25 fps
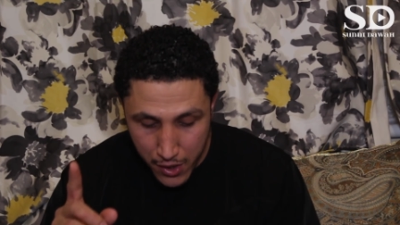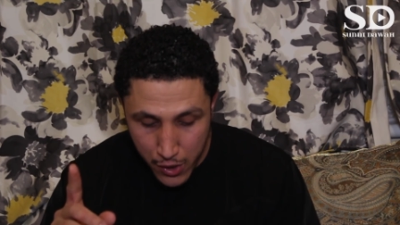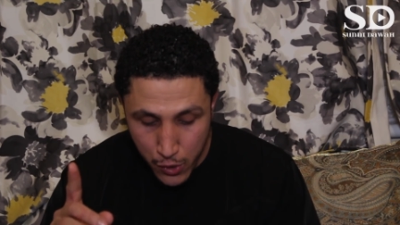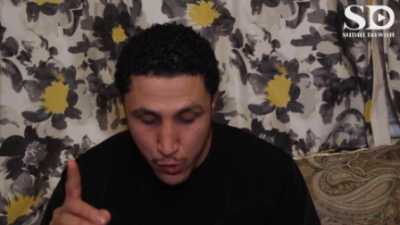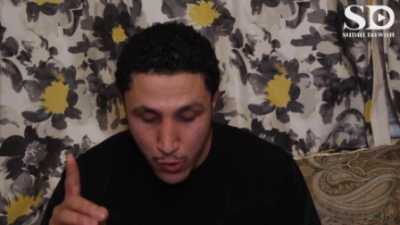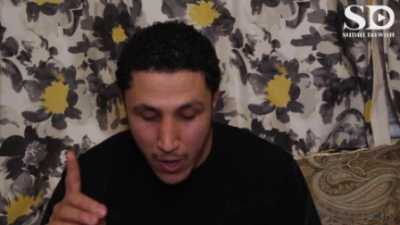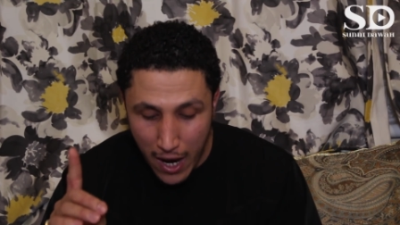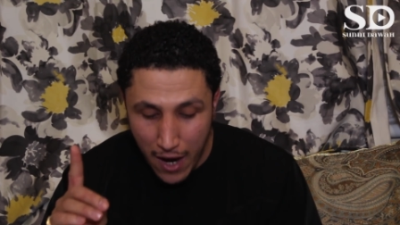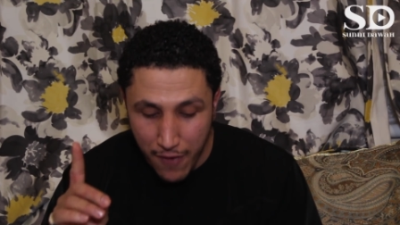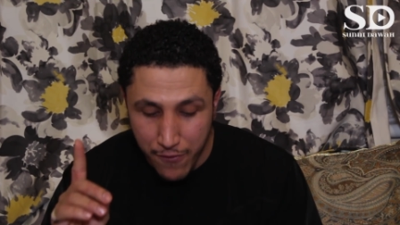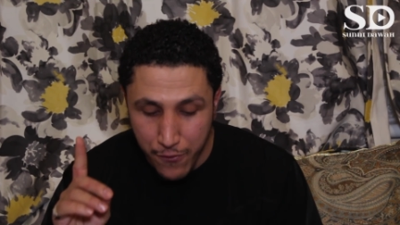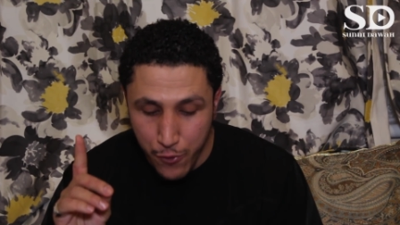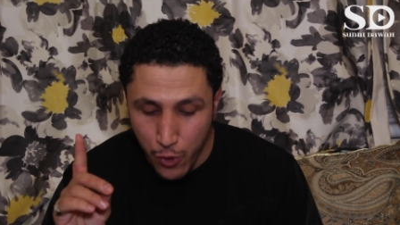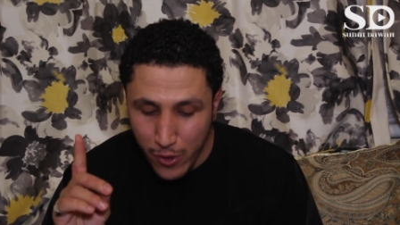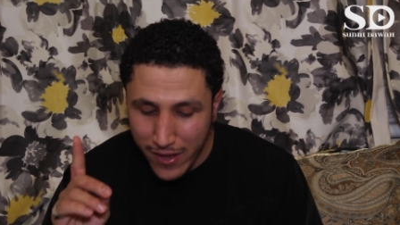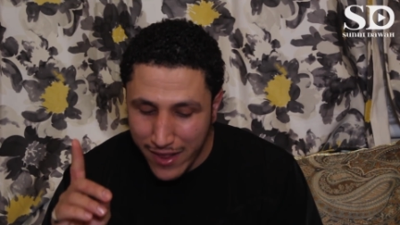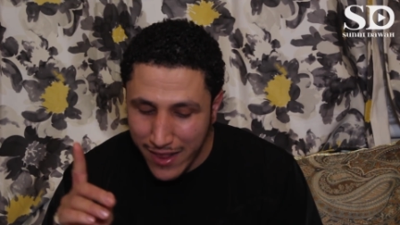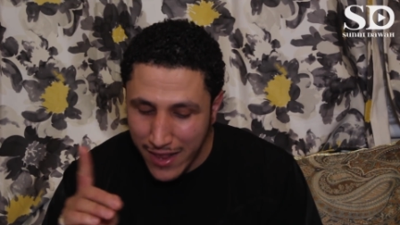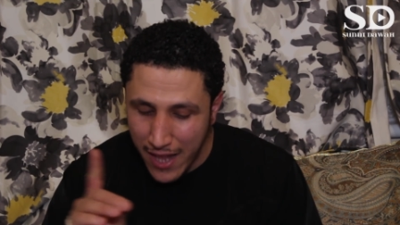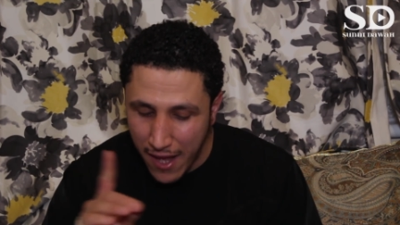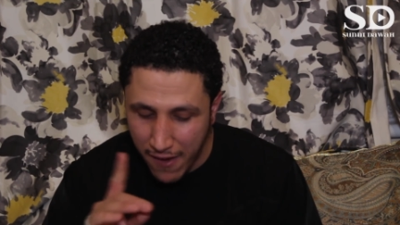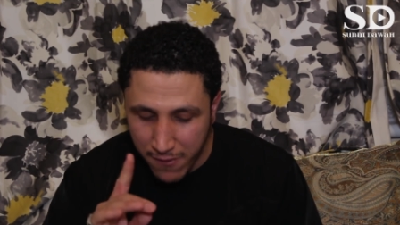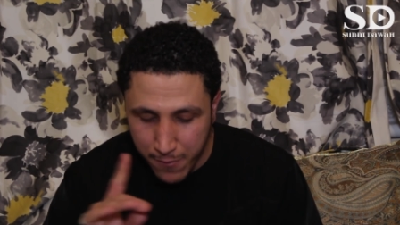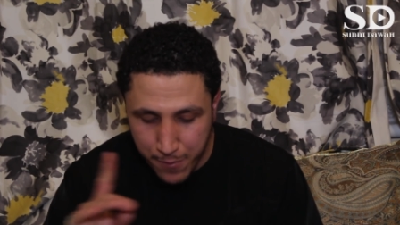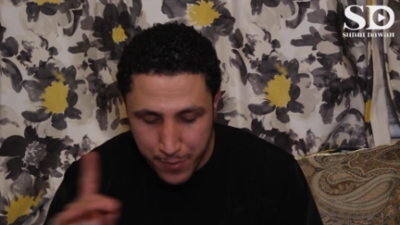you have not
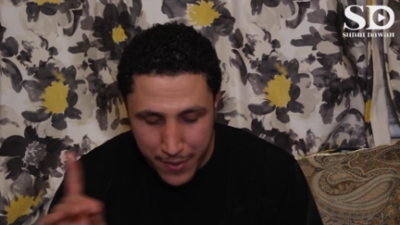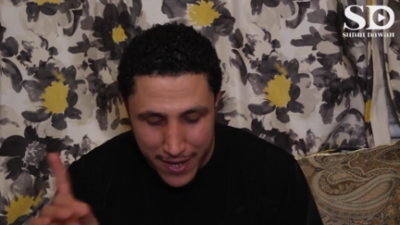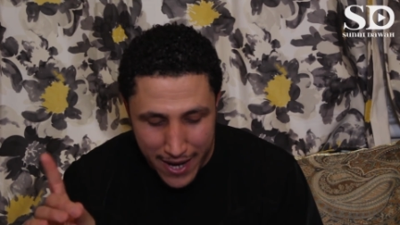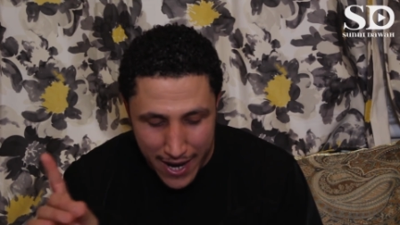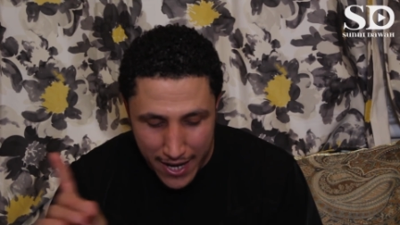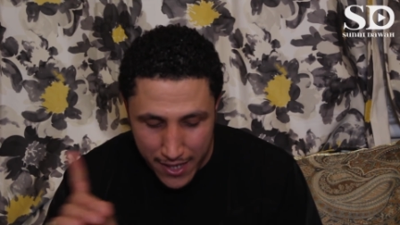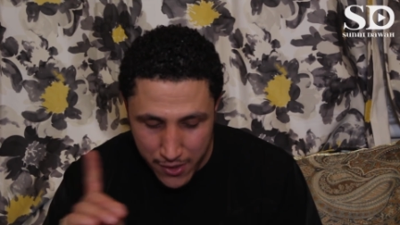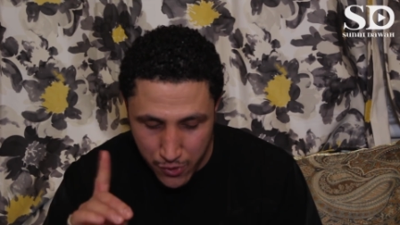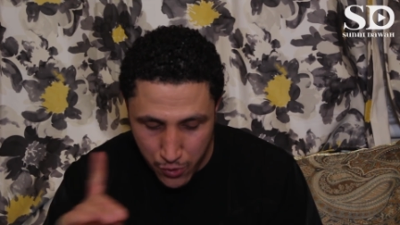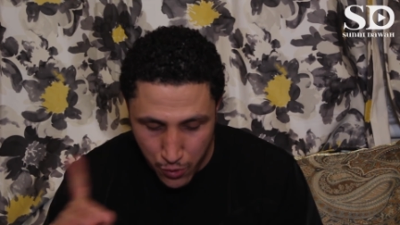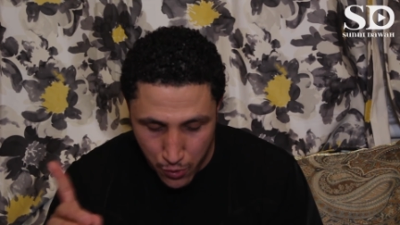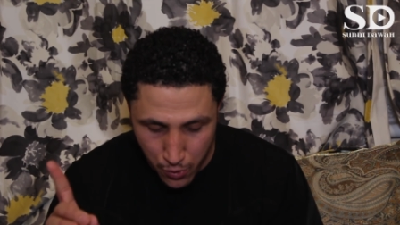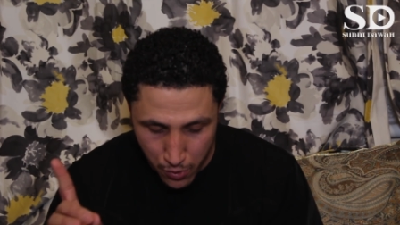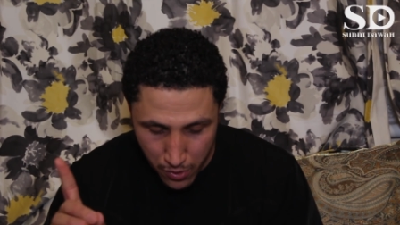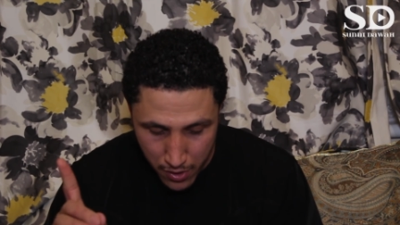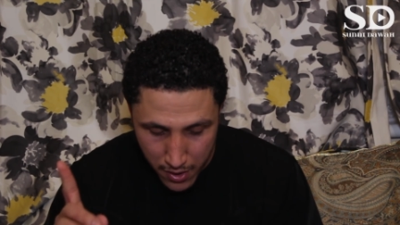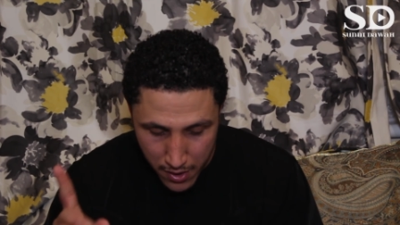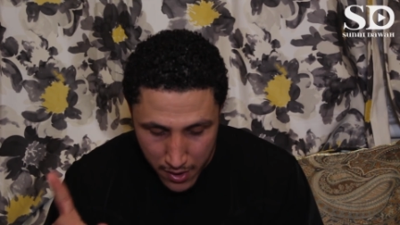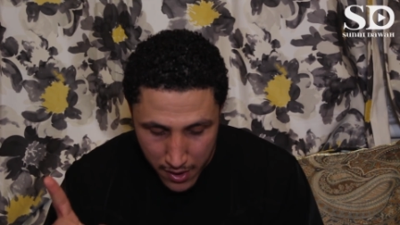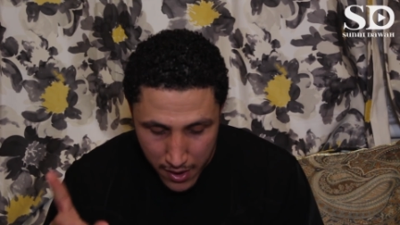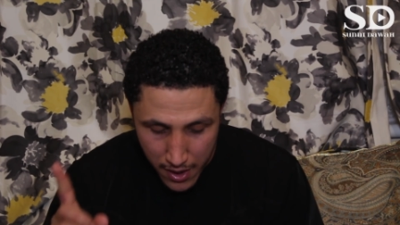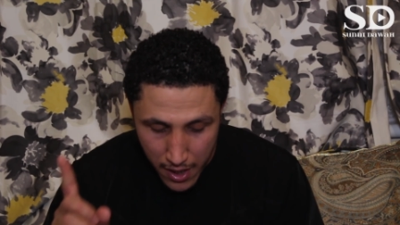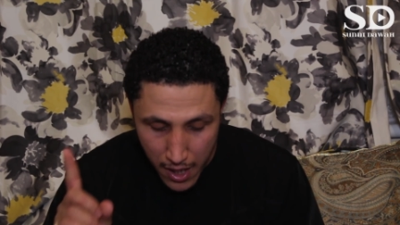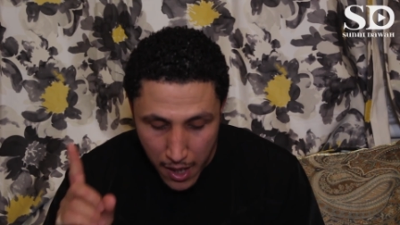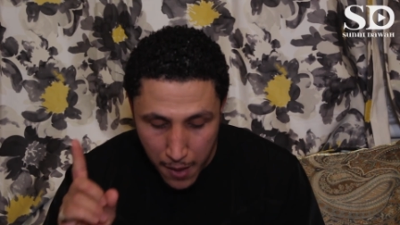left behind you
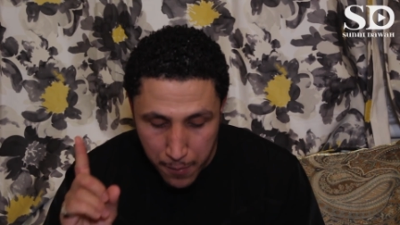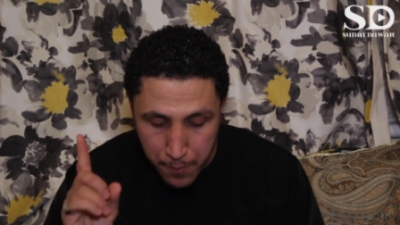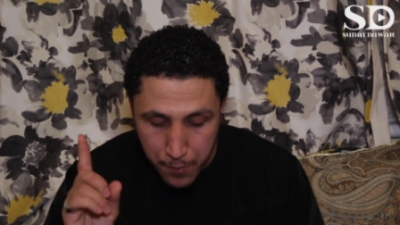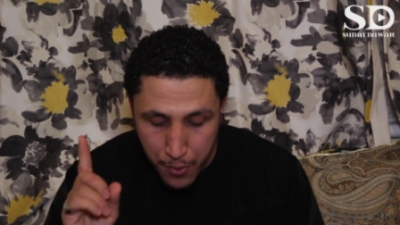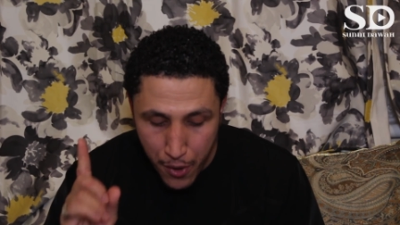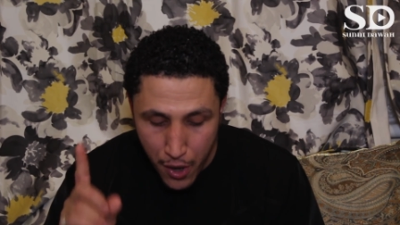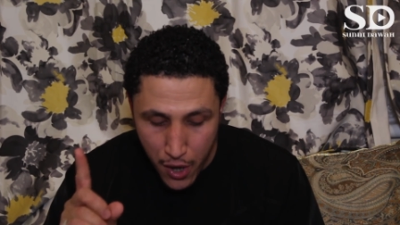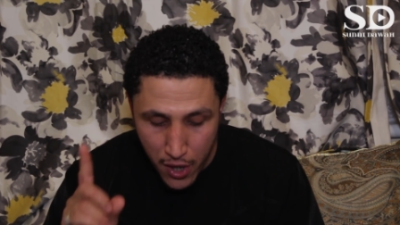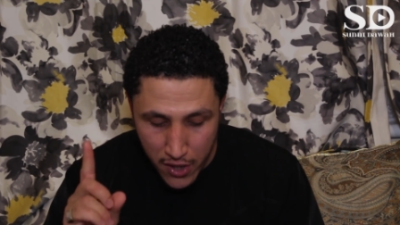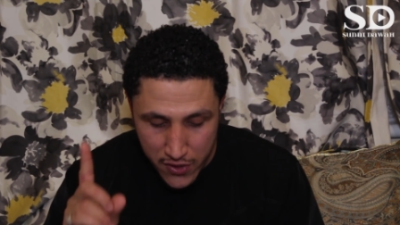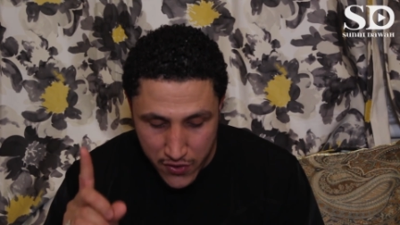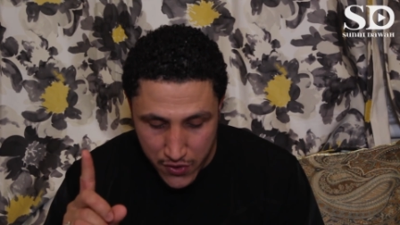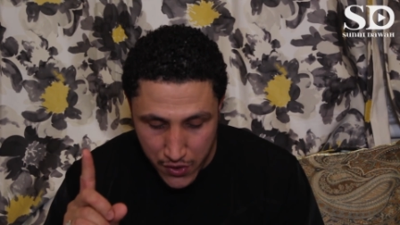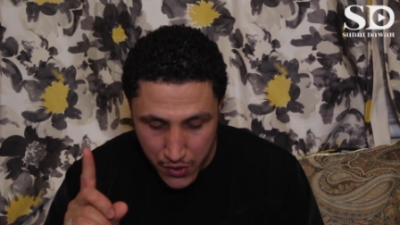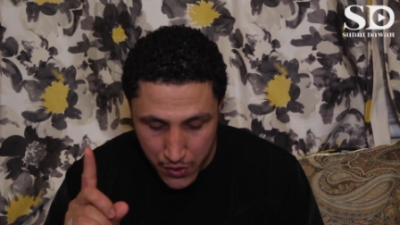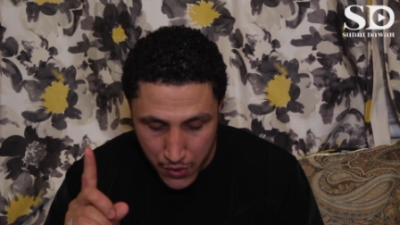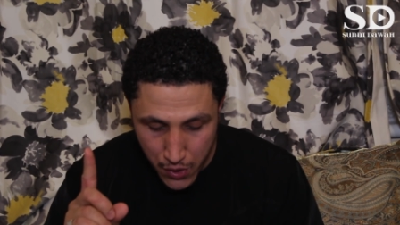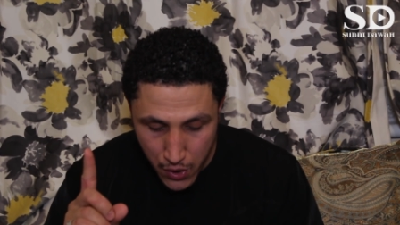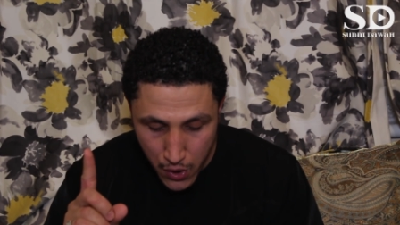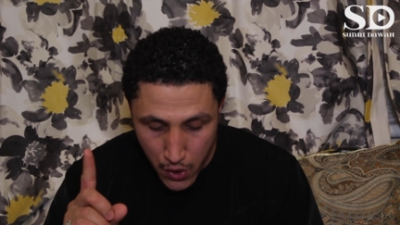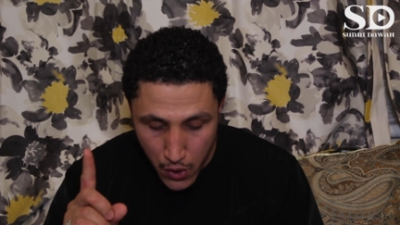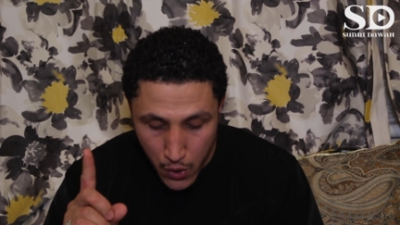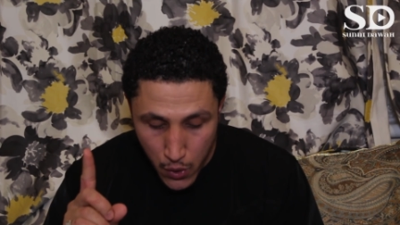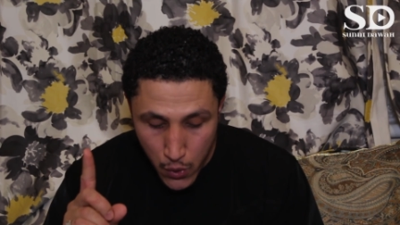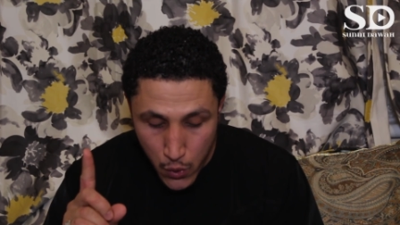a person
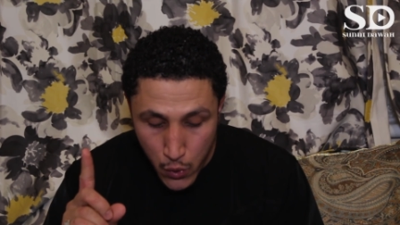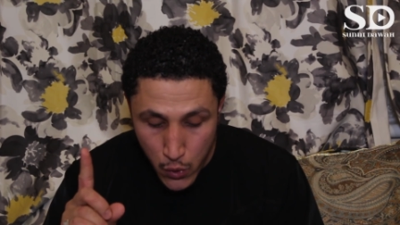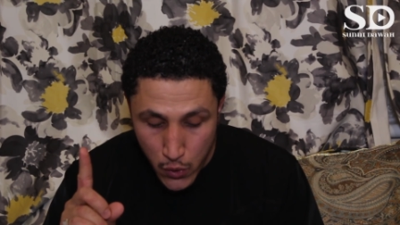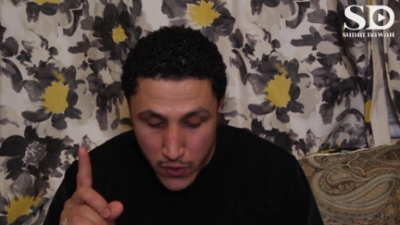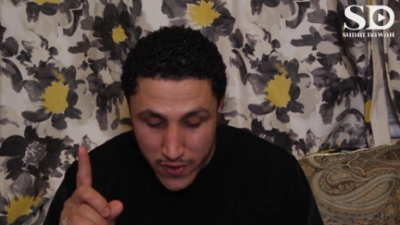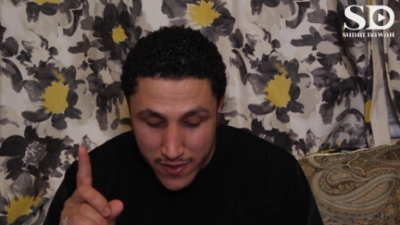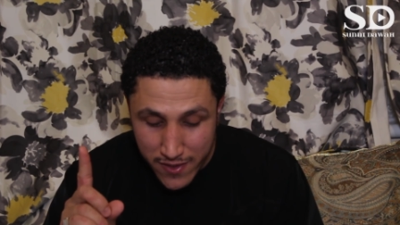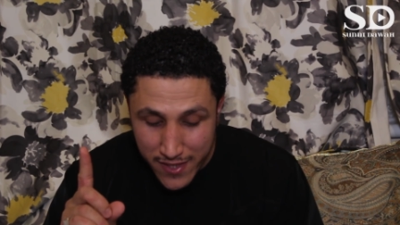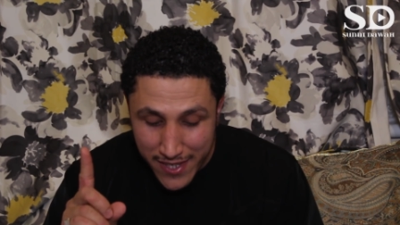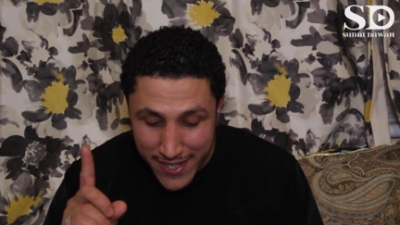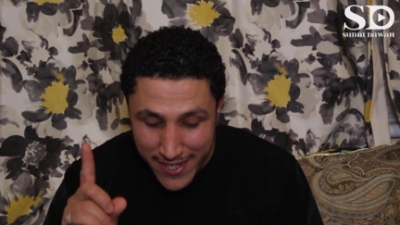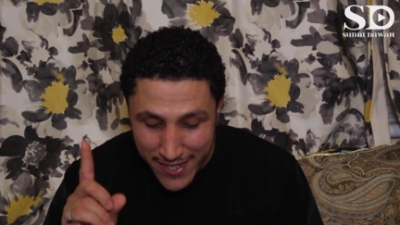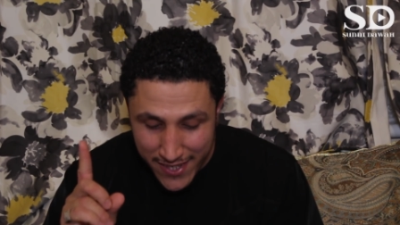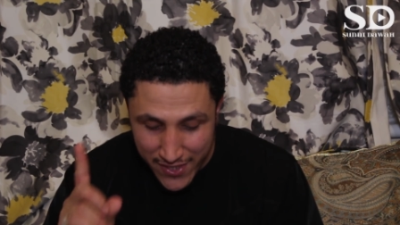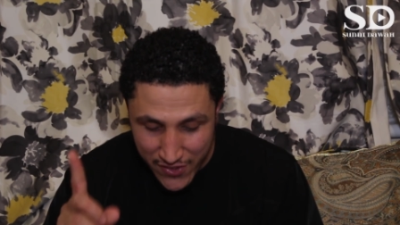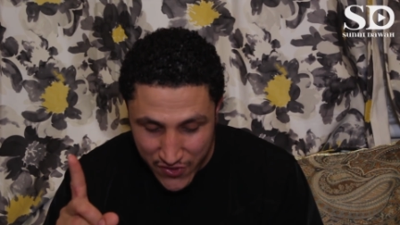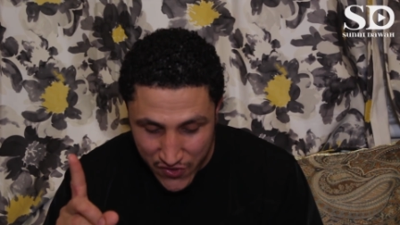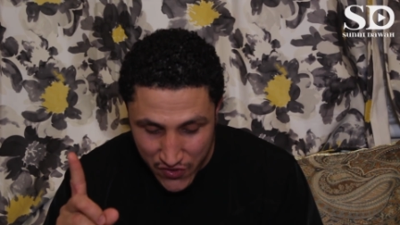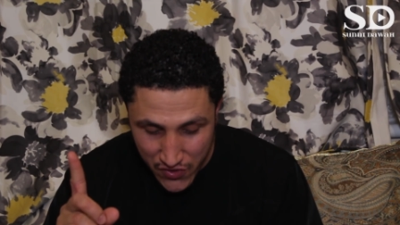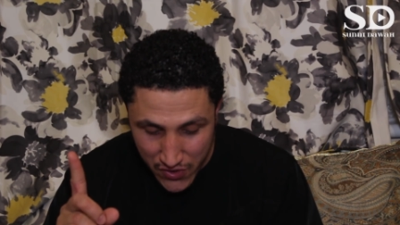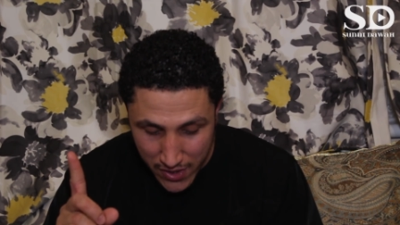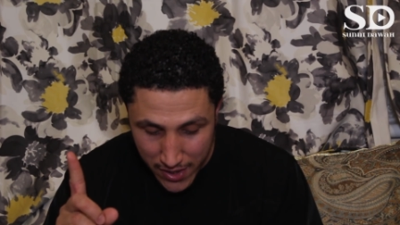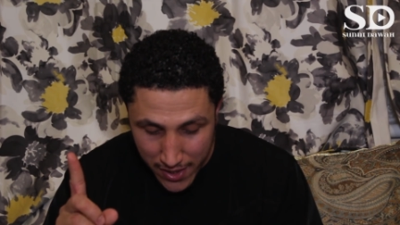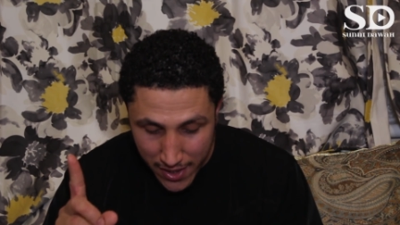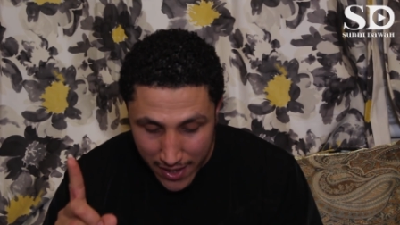whose
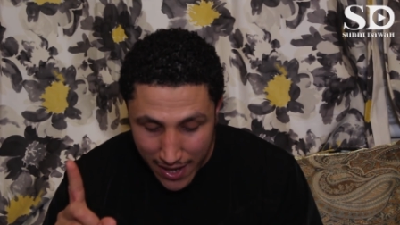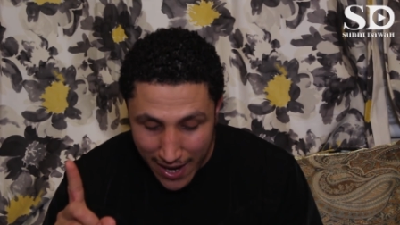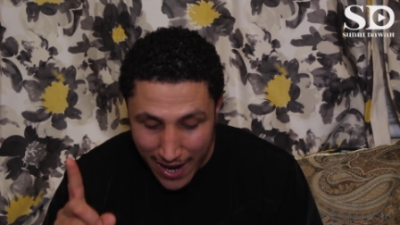deeds